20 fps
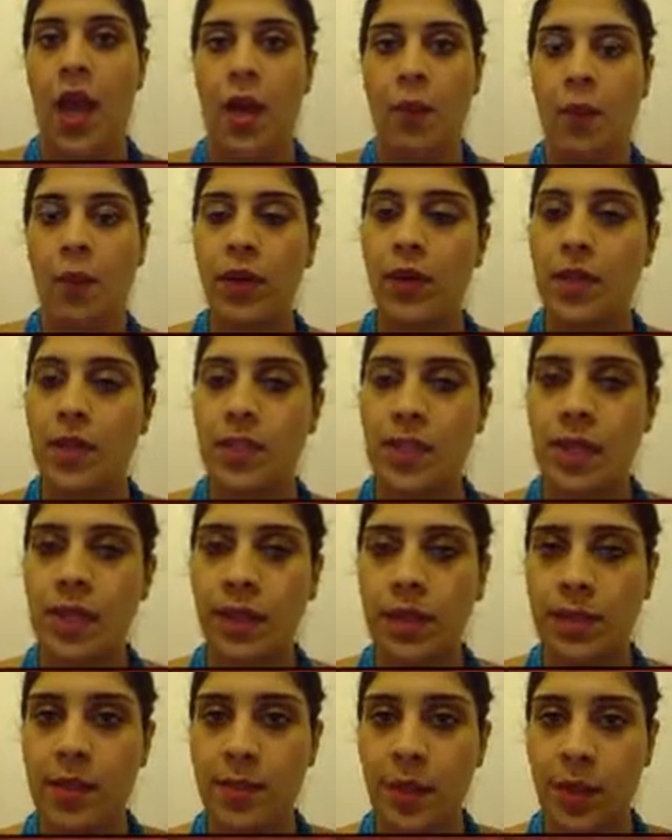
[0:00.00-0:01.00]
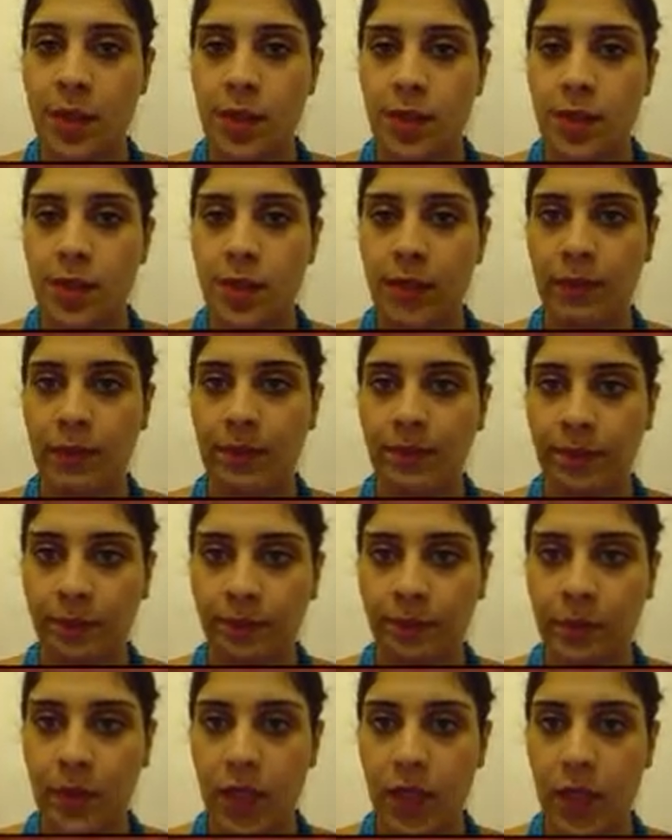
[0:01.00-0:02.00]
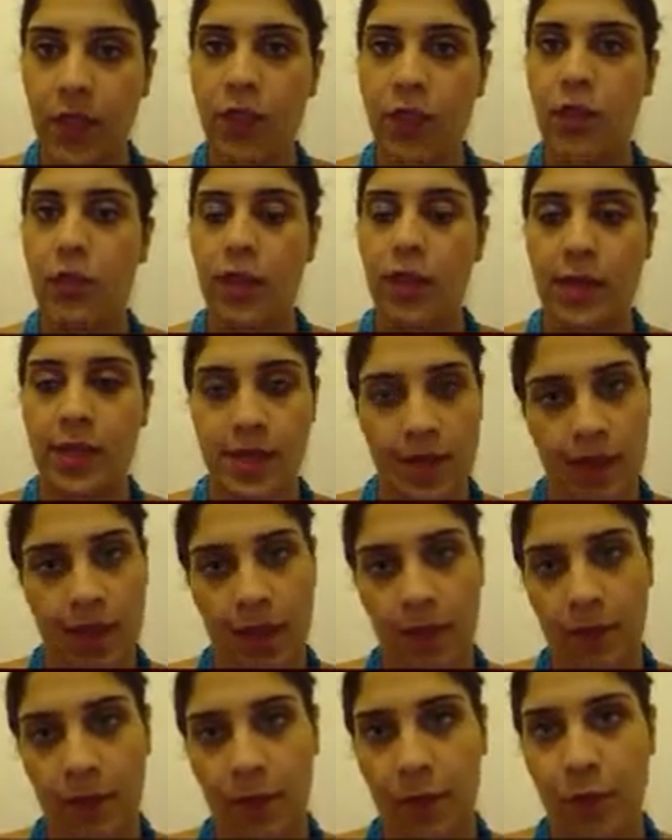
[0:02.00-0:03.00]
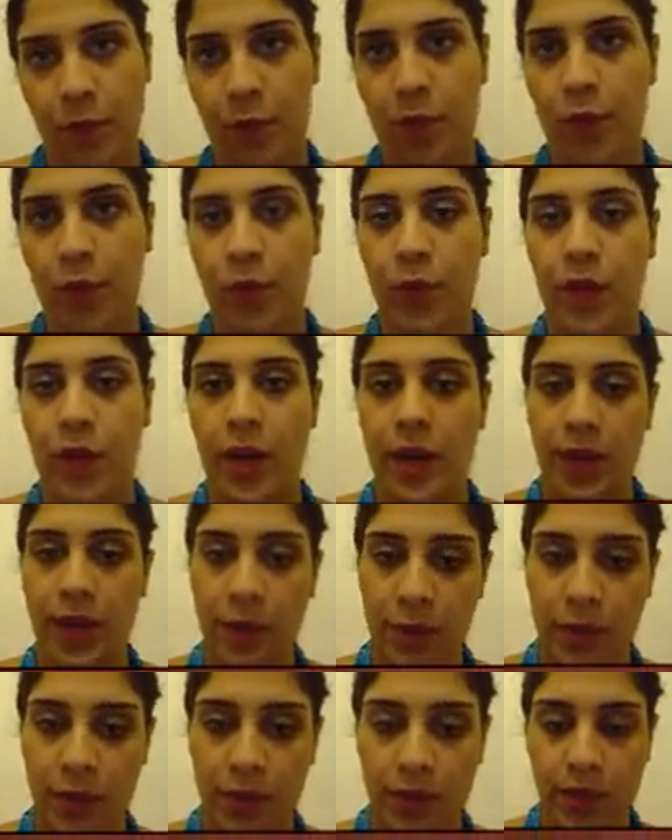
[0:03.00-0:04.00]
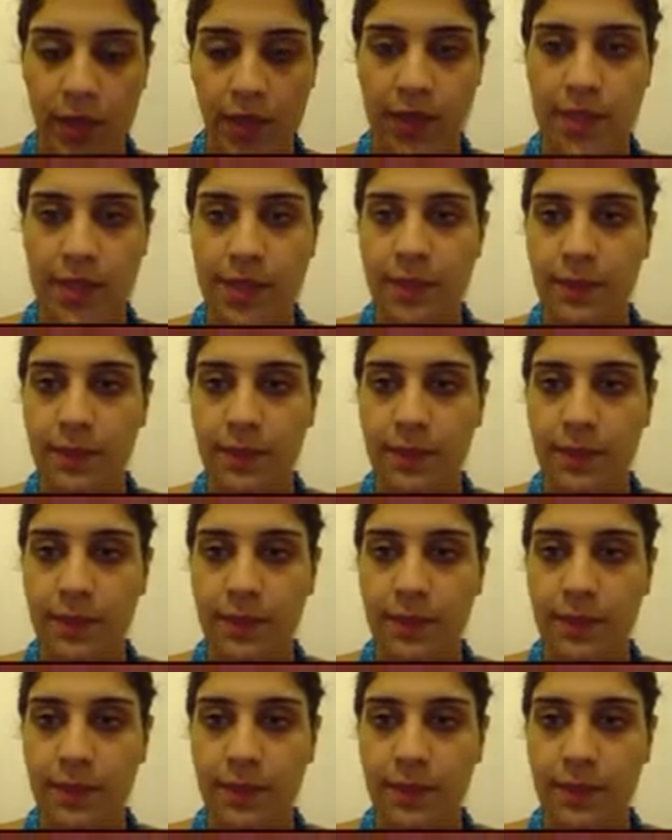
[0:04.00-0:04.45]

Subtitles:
When you see this picture in your exam or anywhere else,